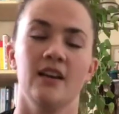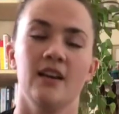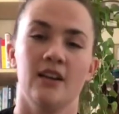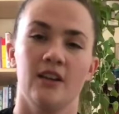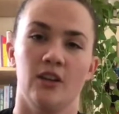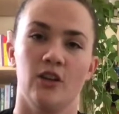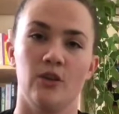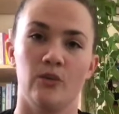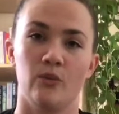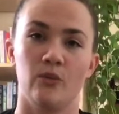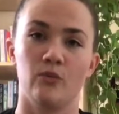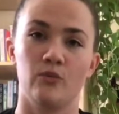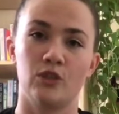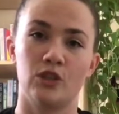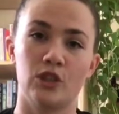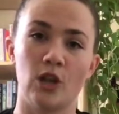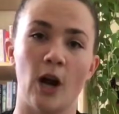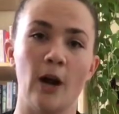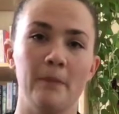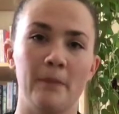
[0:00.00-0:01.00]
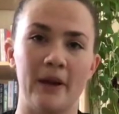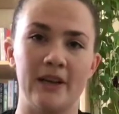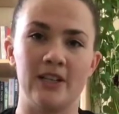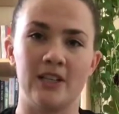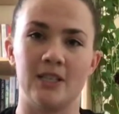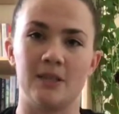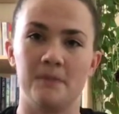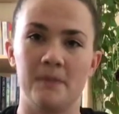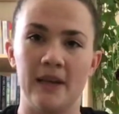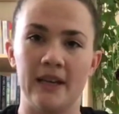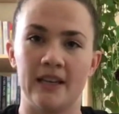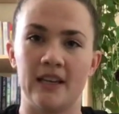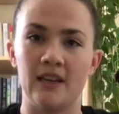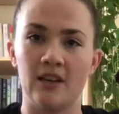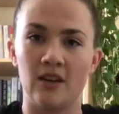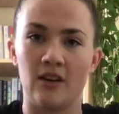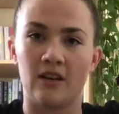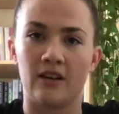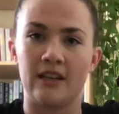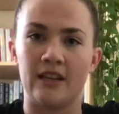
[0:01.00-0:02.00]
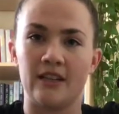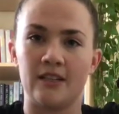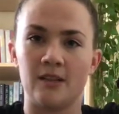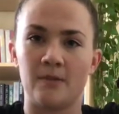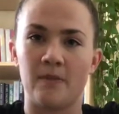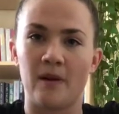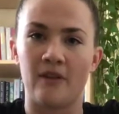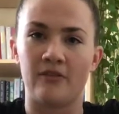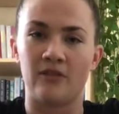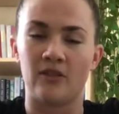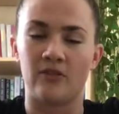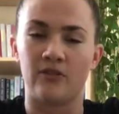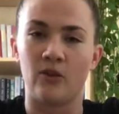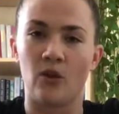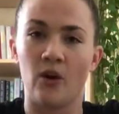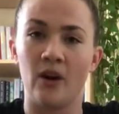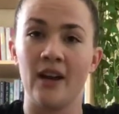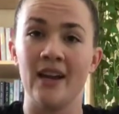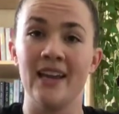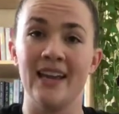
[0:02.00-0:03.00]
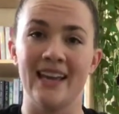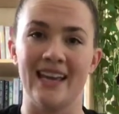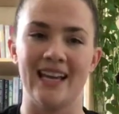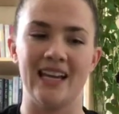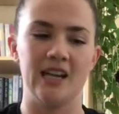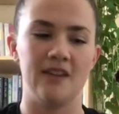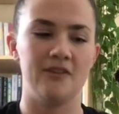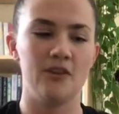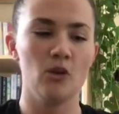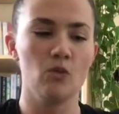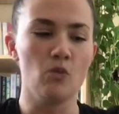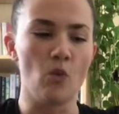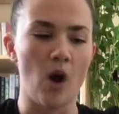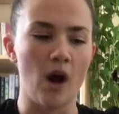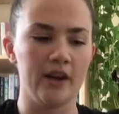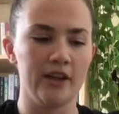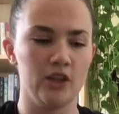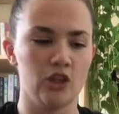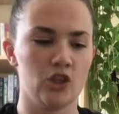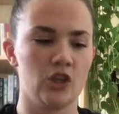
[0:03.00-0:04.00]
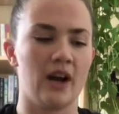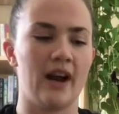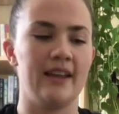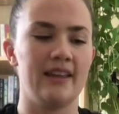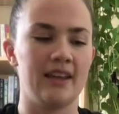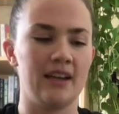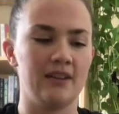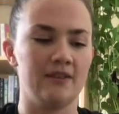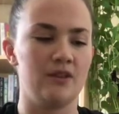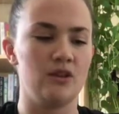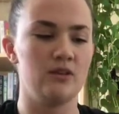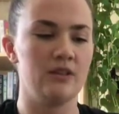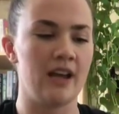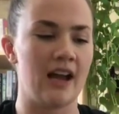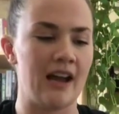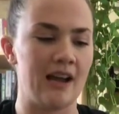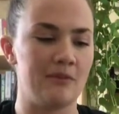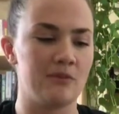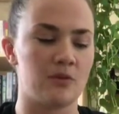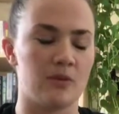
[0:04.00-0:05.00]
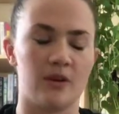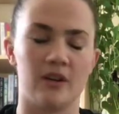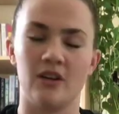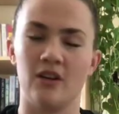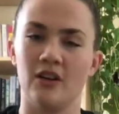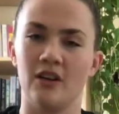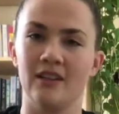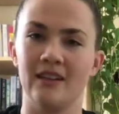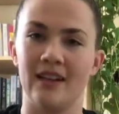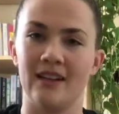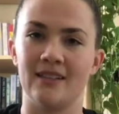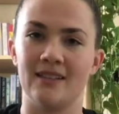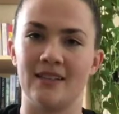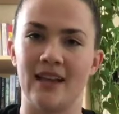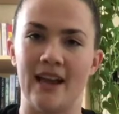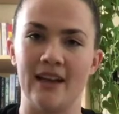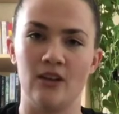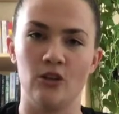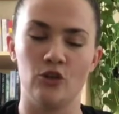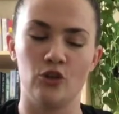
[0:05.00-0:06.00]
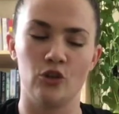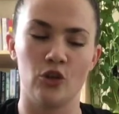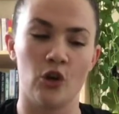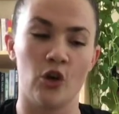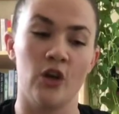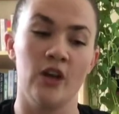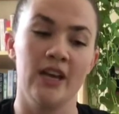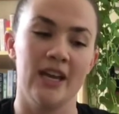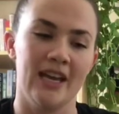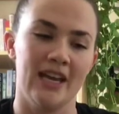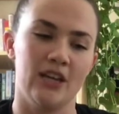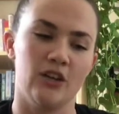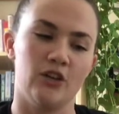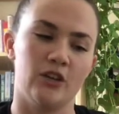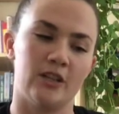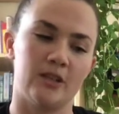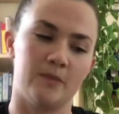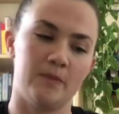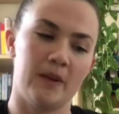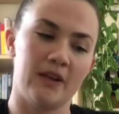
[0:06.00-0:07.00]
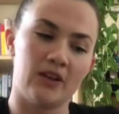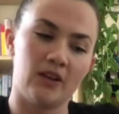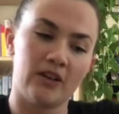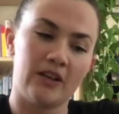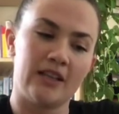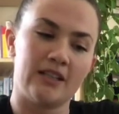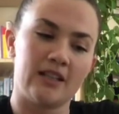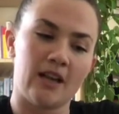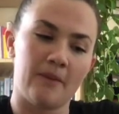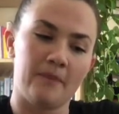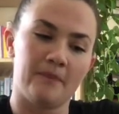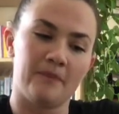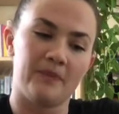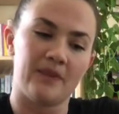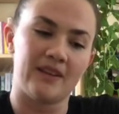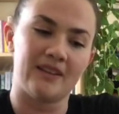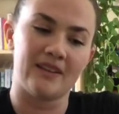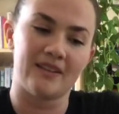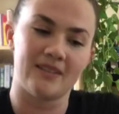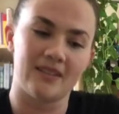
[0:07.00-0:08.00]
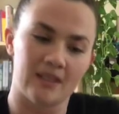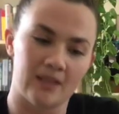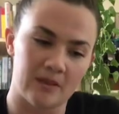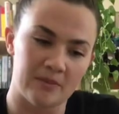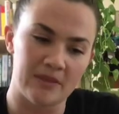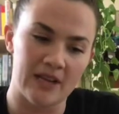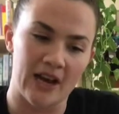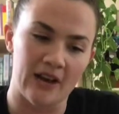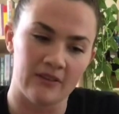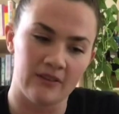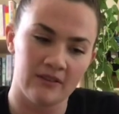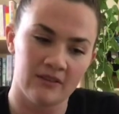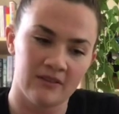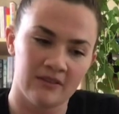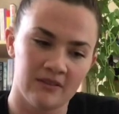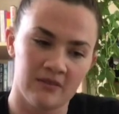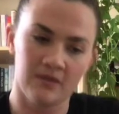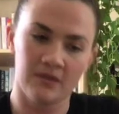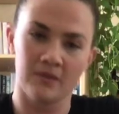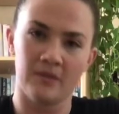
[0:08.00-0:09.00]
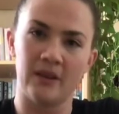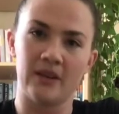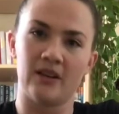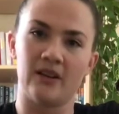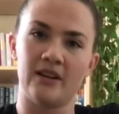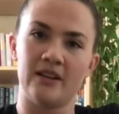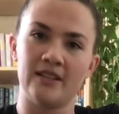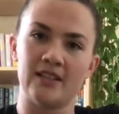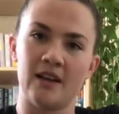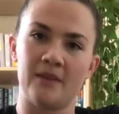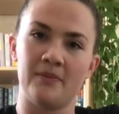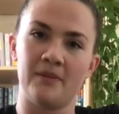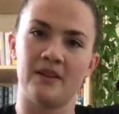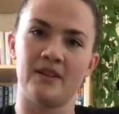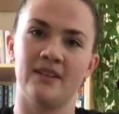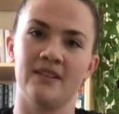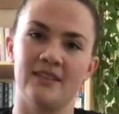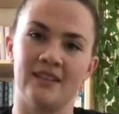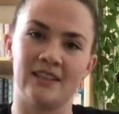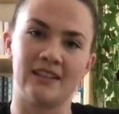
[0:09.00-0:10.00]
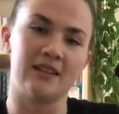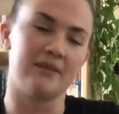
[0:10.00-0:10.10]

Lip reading: You start by just picking your knees up off the floor. And if you want to try that a few times where you're in that side control, you just pick your knees up and then set them down. Pick your knees up, set them